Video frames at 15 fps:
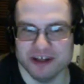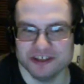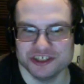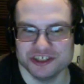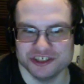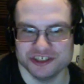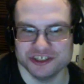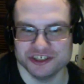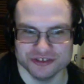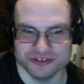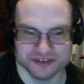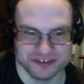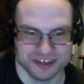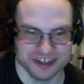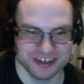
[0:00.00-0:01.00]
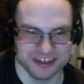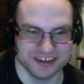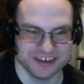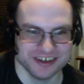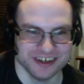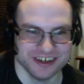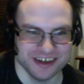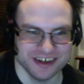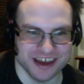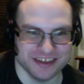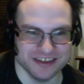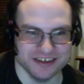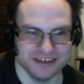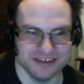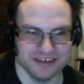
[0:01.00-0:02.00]
shoulders and
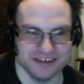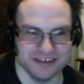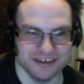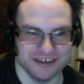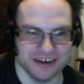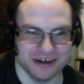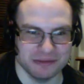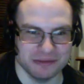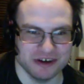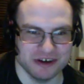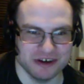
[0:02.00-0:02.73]
the elbows.